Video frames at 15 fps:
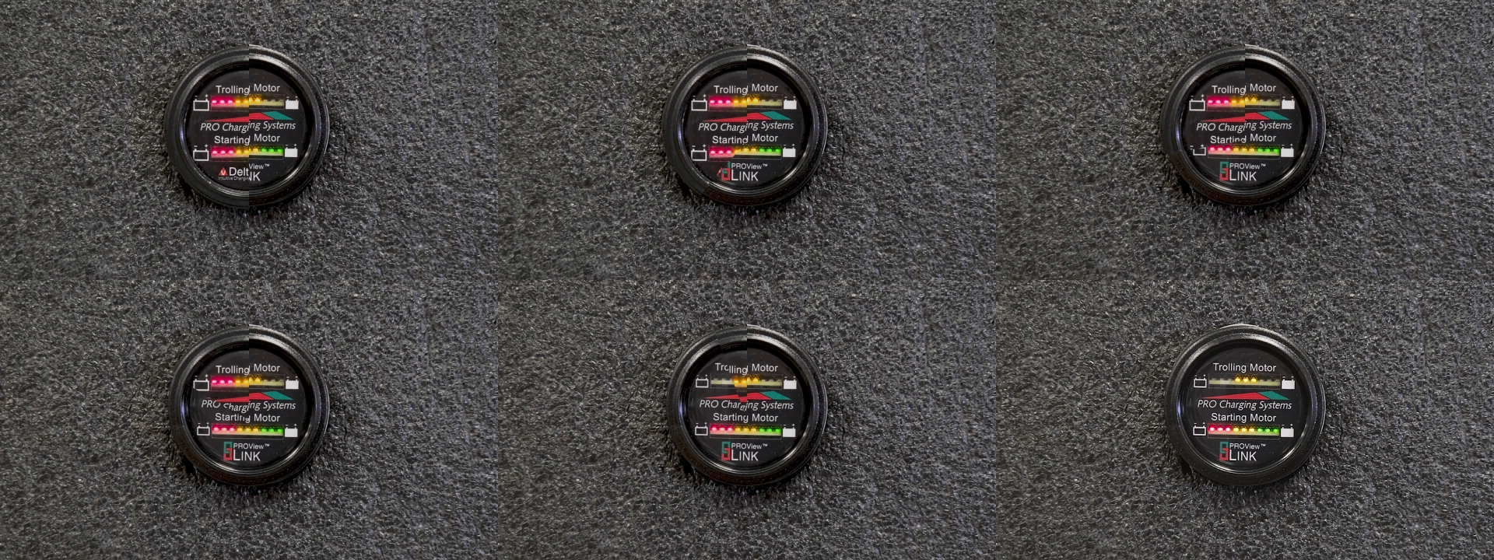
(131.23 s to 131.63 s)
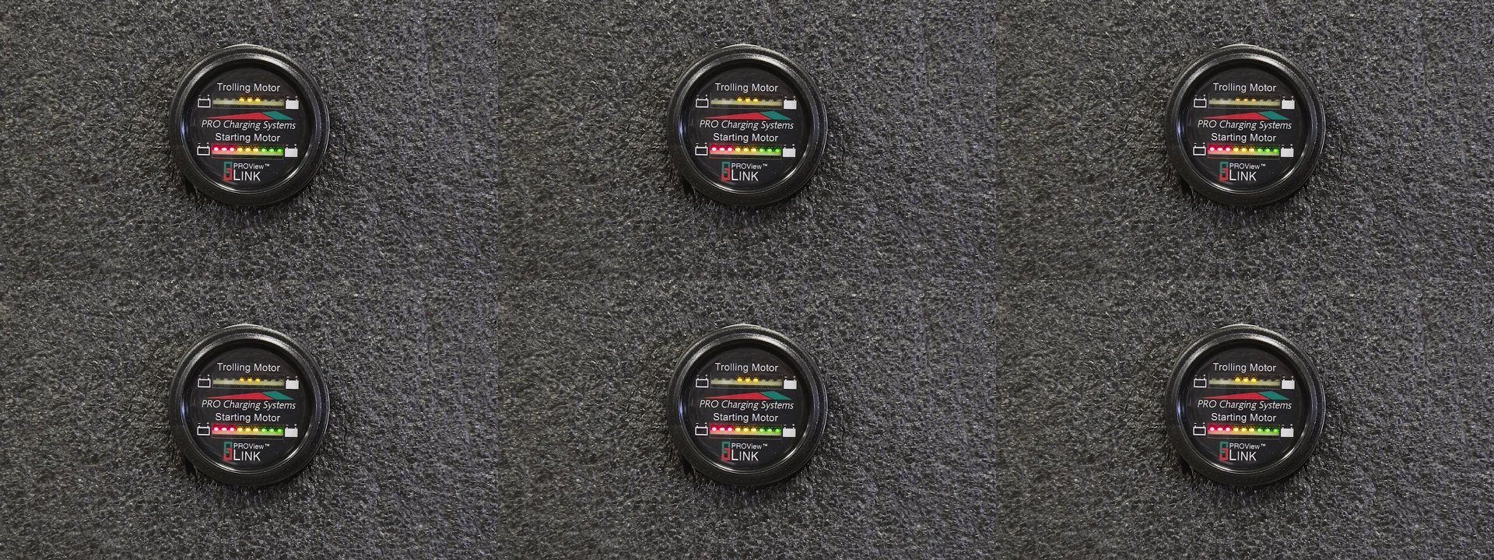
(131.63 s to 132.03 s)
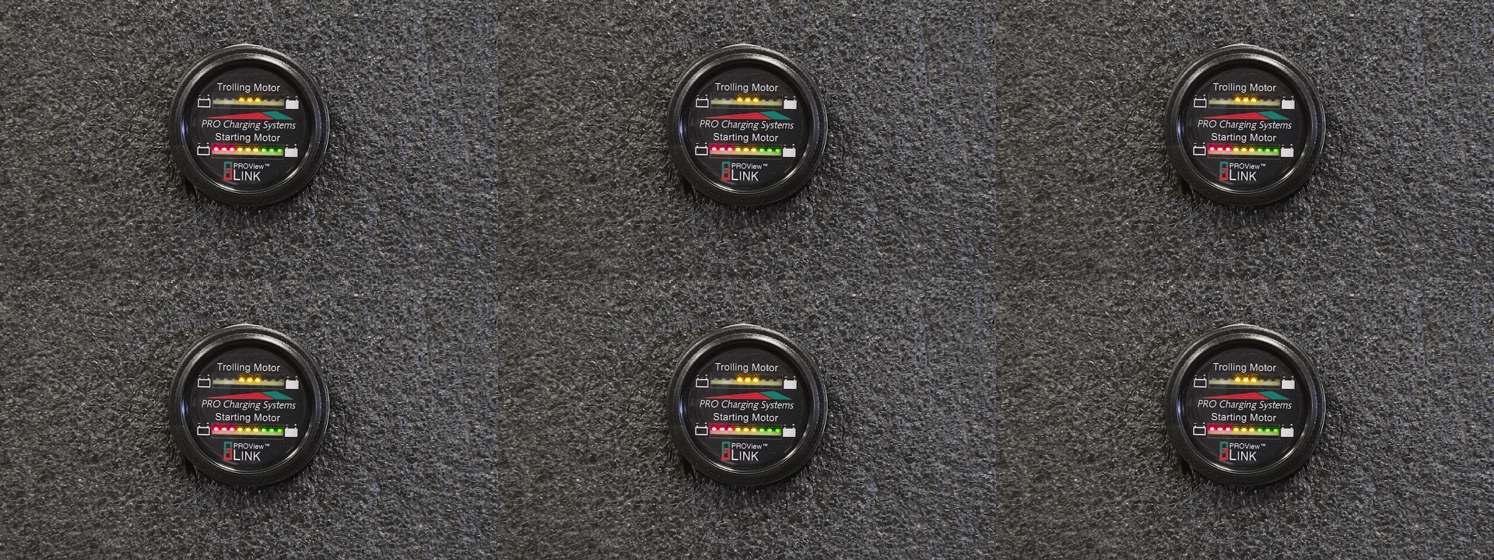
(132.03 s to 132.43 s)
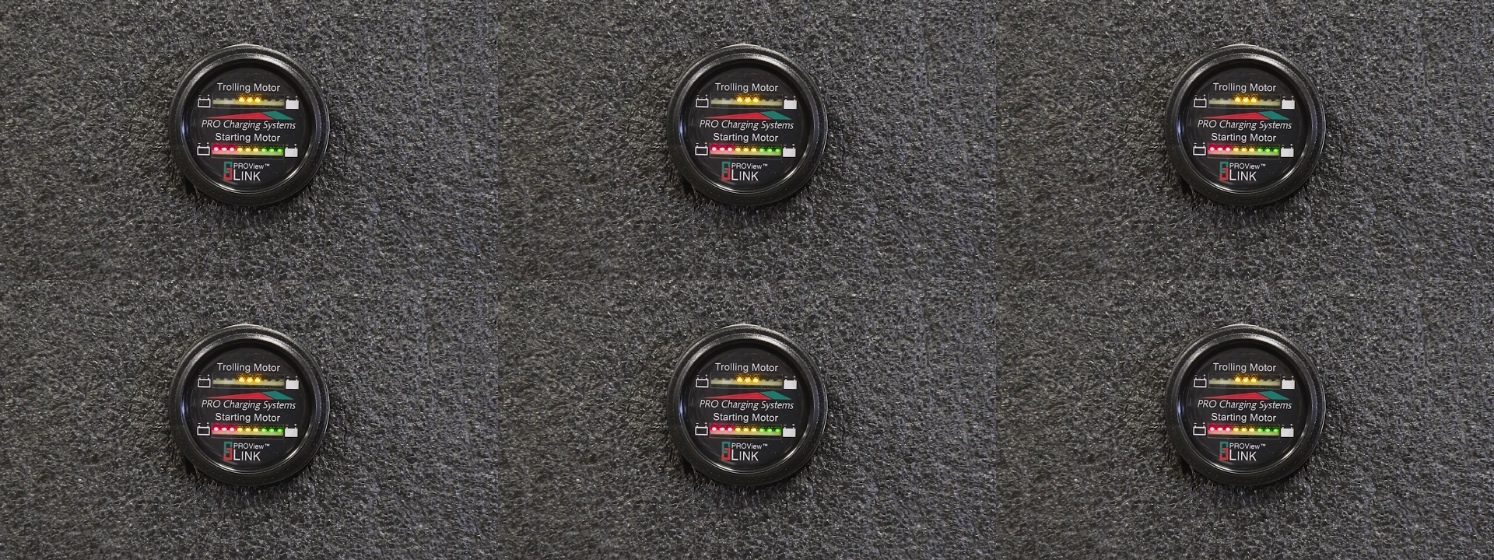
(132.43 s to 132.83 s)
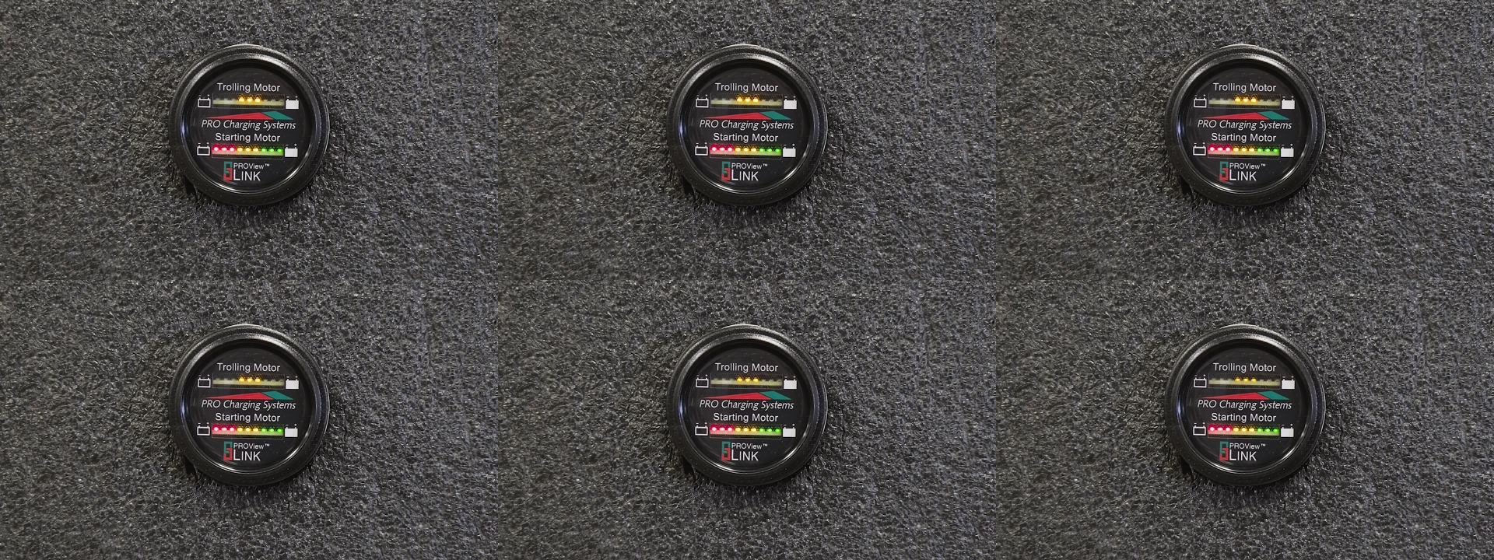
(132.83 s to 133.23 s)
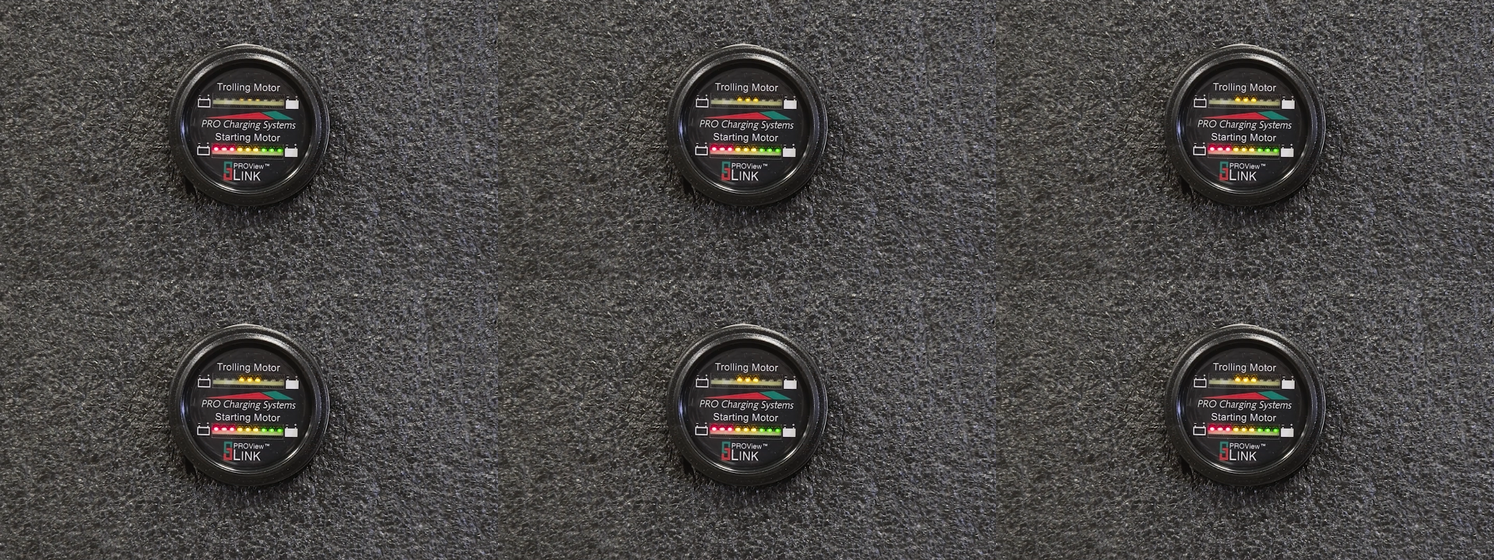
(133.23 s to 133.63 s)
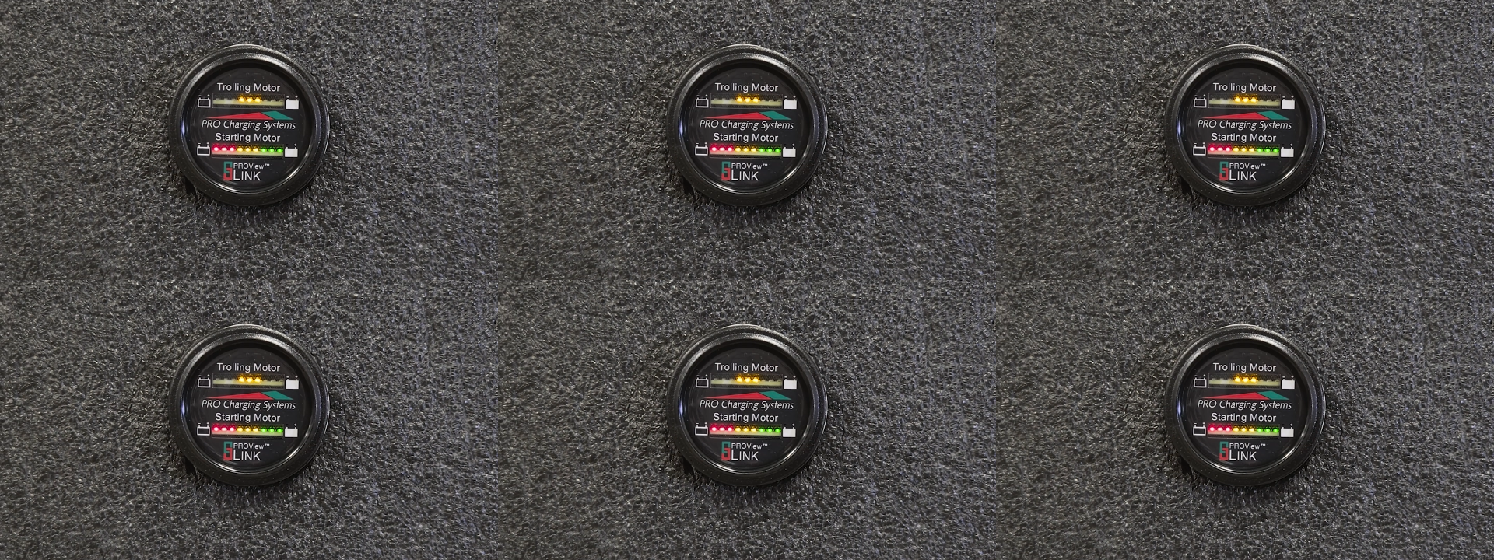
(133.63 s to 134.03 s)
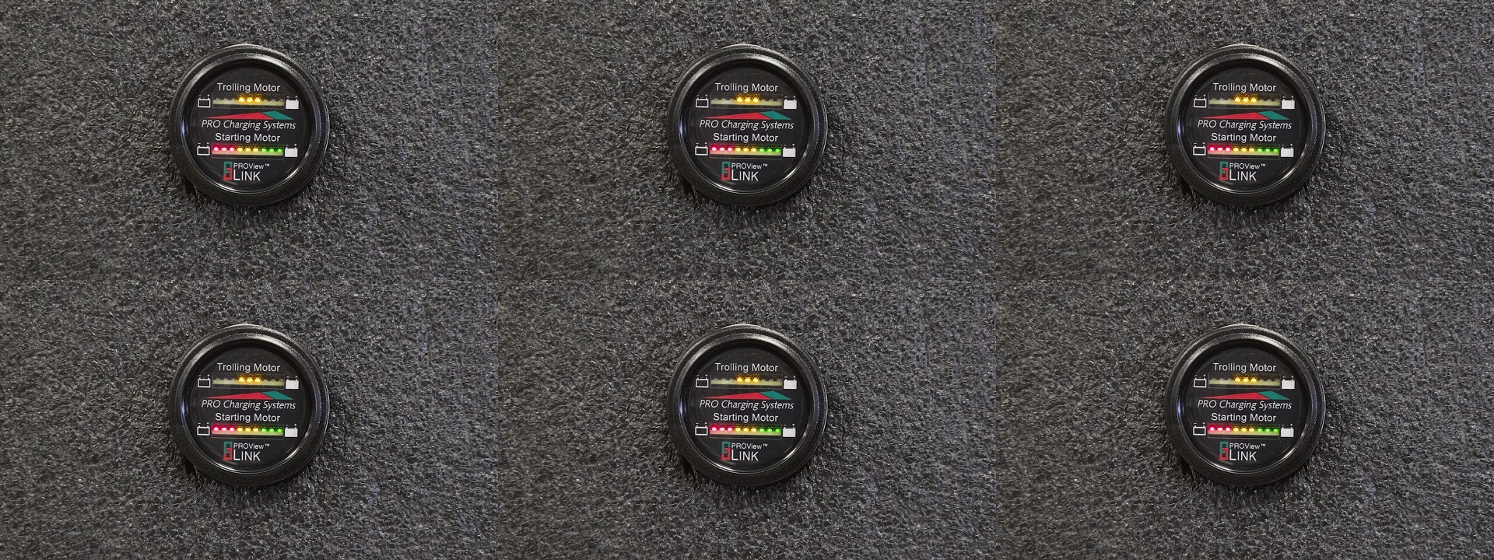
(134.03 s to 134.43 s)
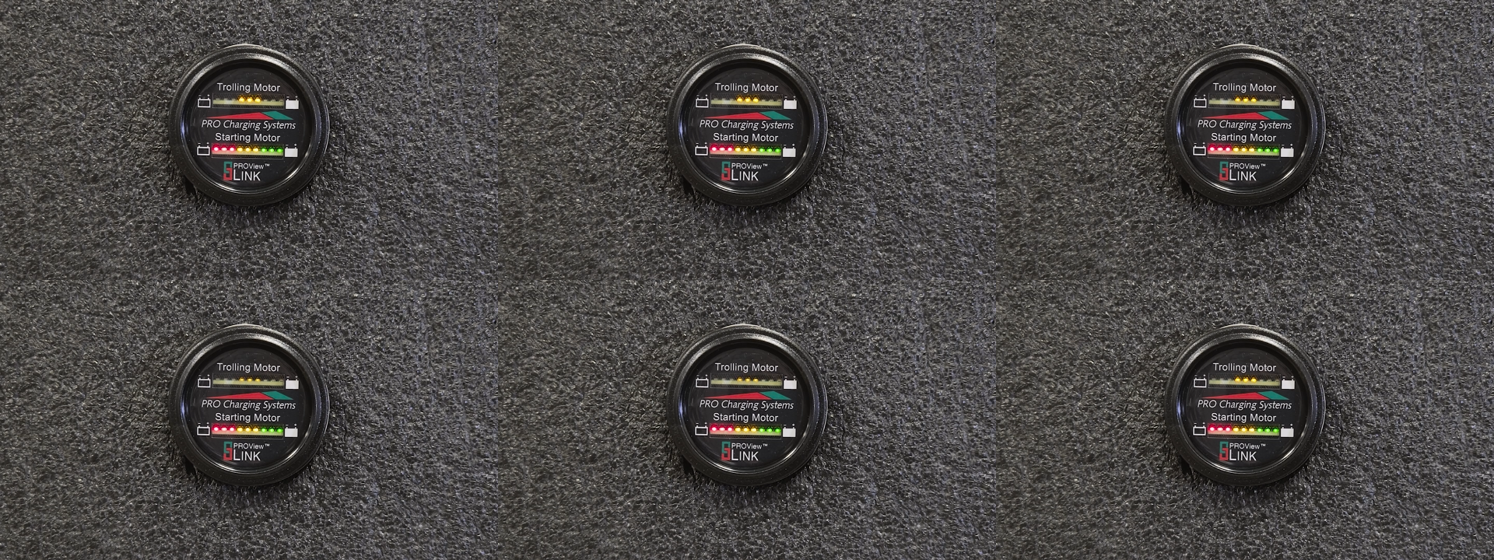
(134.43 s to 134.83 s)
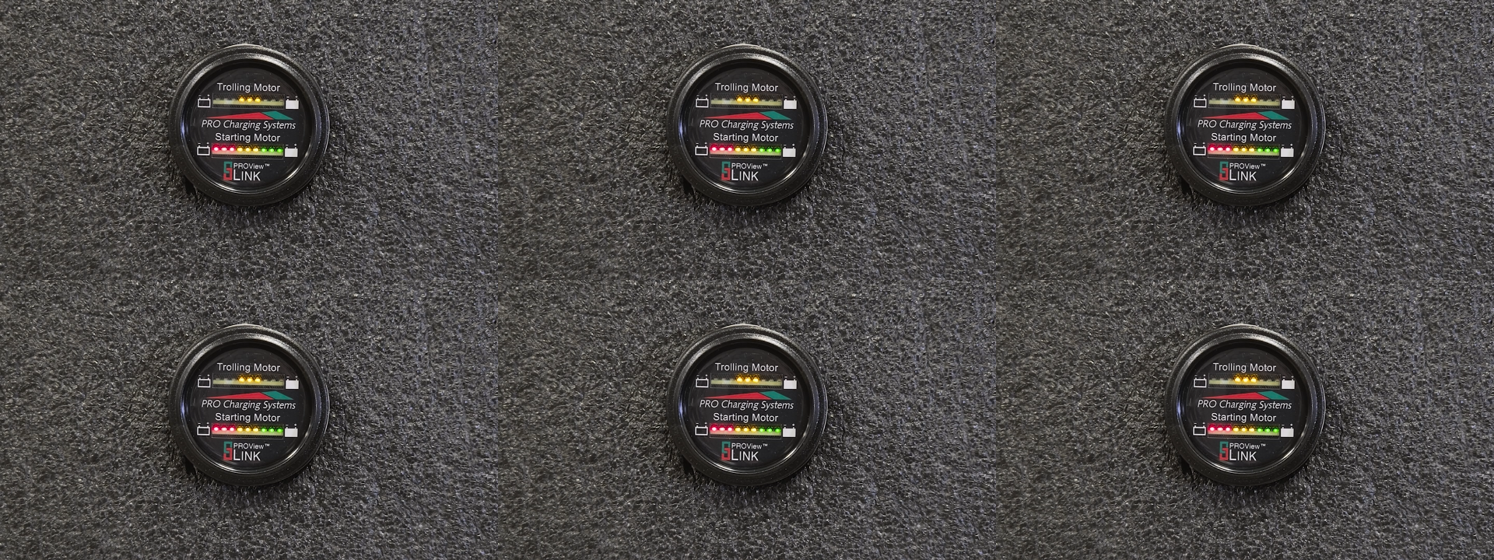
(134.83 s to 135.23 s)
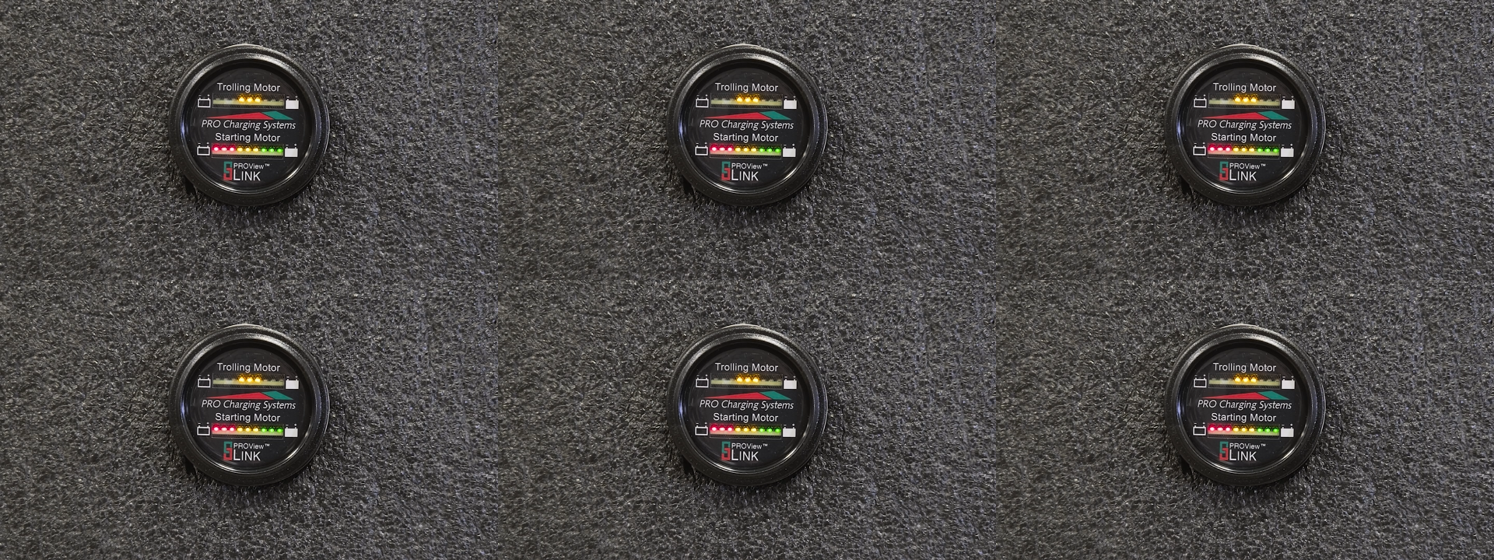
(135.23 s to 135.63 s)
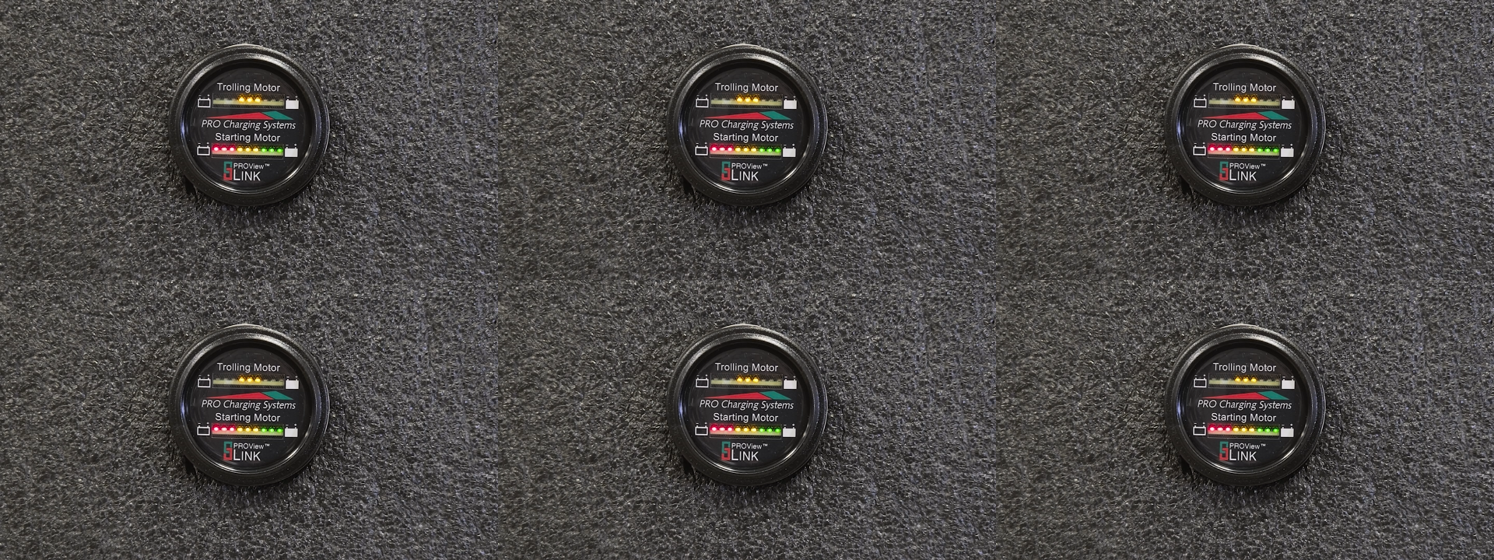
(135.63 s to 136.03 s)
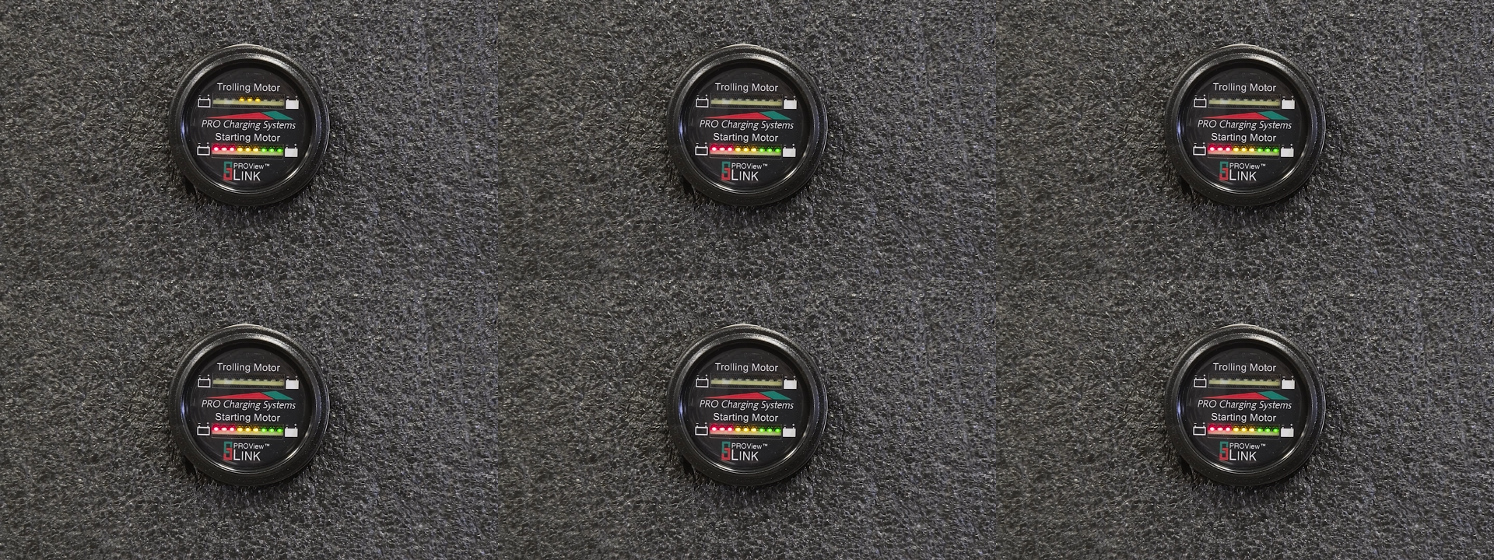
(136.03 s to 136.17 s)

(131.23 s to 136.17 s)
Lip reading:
[unreadable: no face in view]